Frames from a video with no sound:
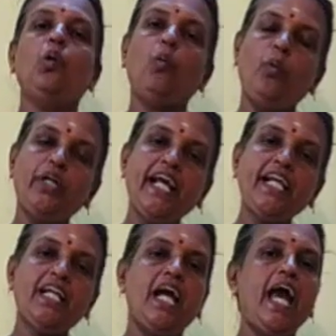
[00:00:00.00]
wooden
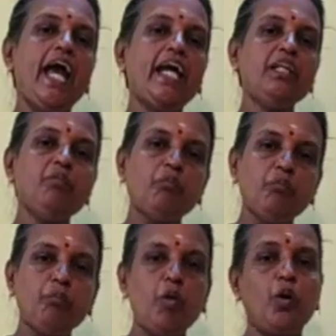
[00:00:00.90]
and
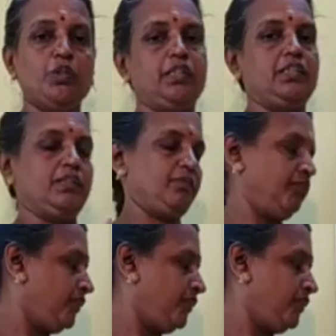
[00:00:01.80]
bones.